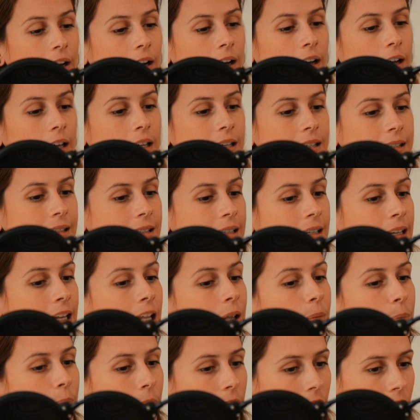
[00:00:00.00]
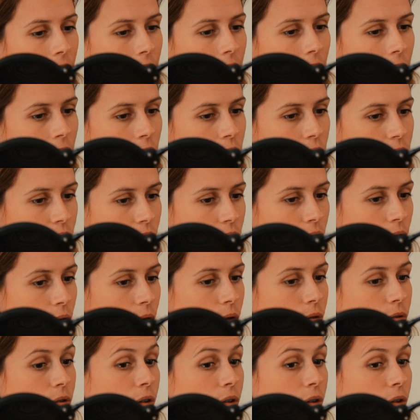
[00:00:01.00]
uh, sleeping issue.